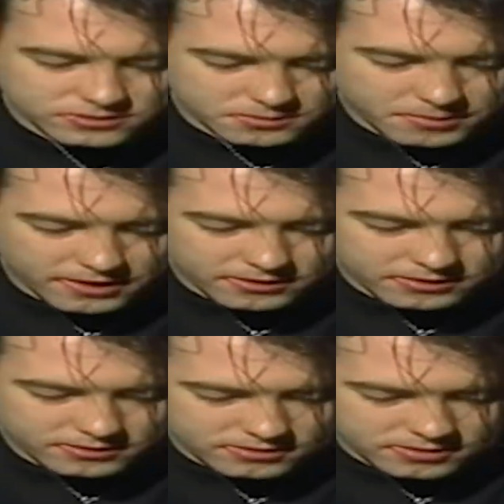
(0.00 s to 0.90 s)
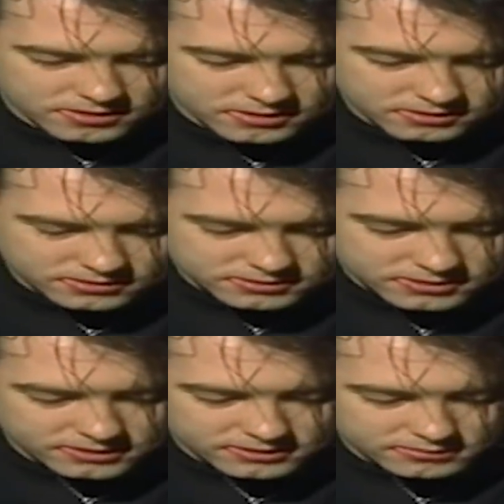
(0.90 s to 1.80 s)
it was just about the
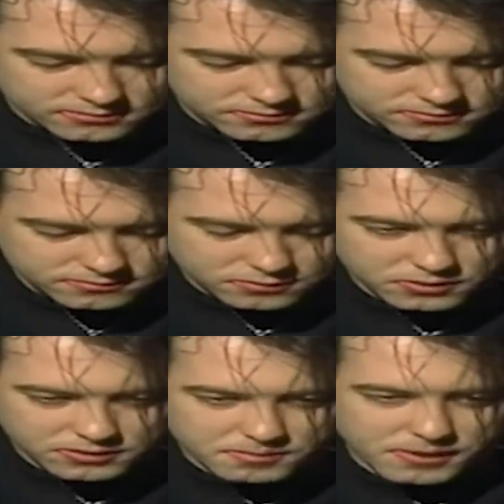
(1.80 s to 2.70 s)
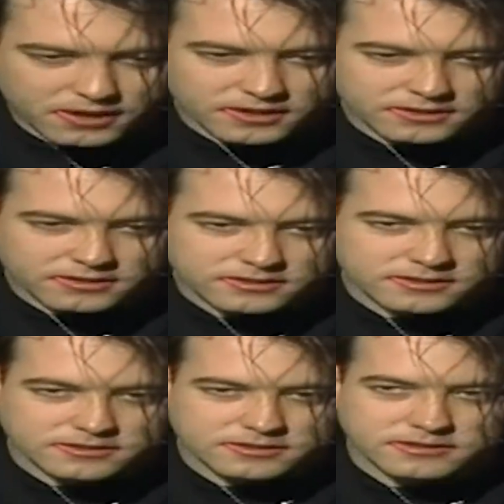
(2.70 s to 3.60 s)
sense of falling apart that
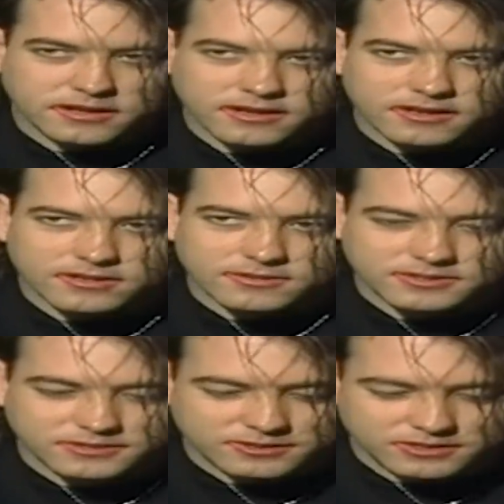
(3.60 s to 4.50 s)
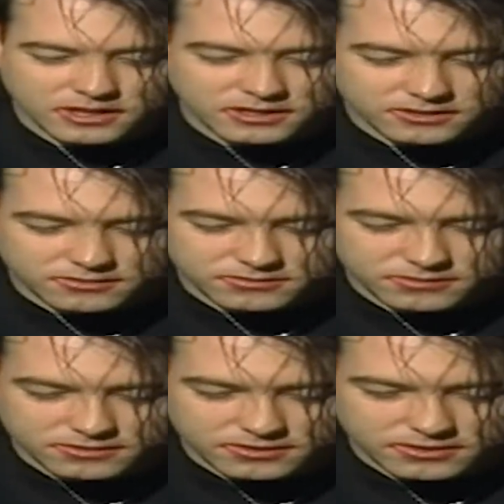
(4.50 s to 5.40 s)
I can't ever seem to shake off.
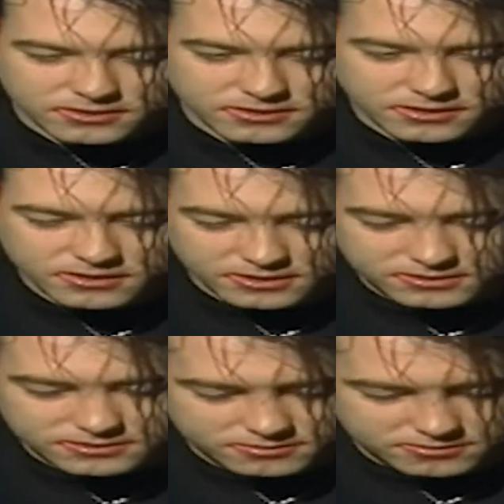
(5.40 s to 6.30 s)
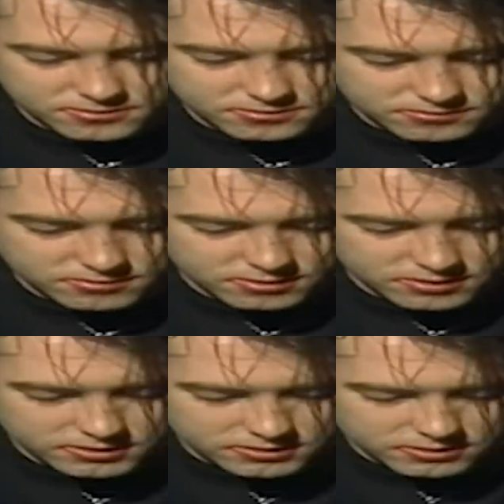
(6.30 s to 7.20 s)
I
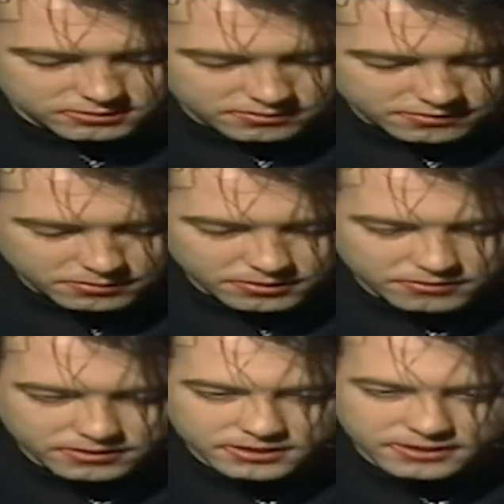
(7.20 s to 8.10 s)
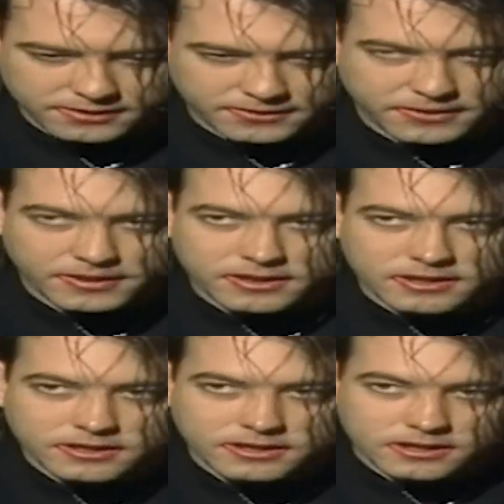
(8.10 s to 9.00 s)
think it's true for everyone,
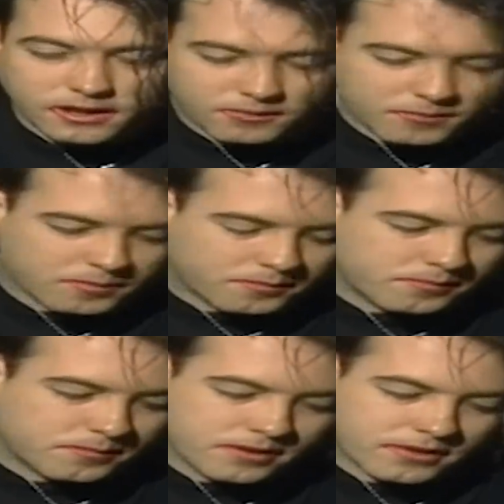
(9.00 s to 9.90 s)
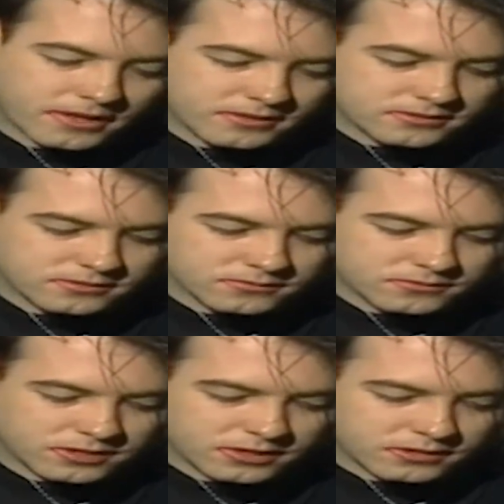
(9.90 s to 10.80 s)
really. That
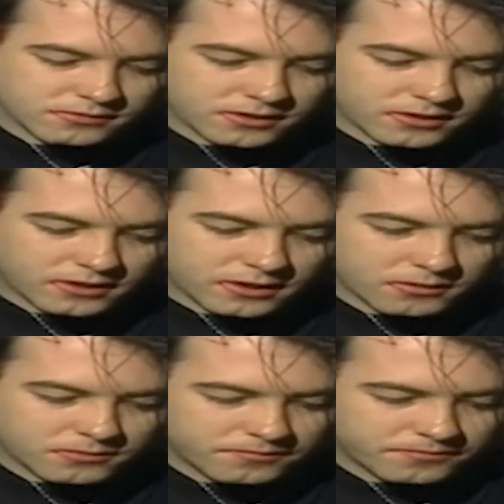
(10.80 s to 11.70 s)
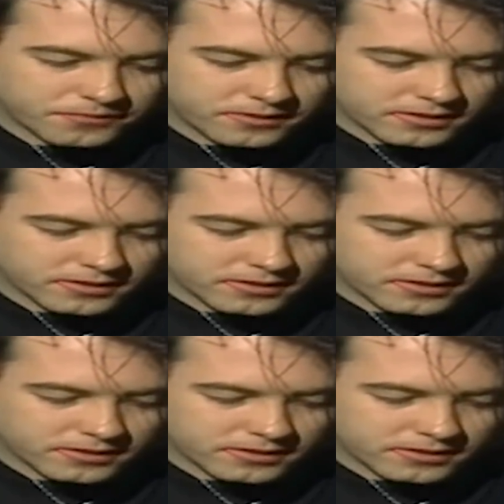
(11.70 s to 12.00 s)
sort of triggered off a whole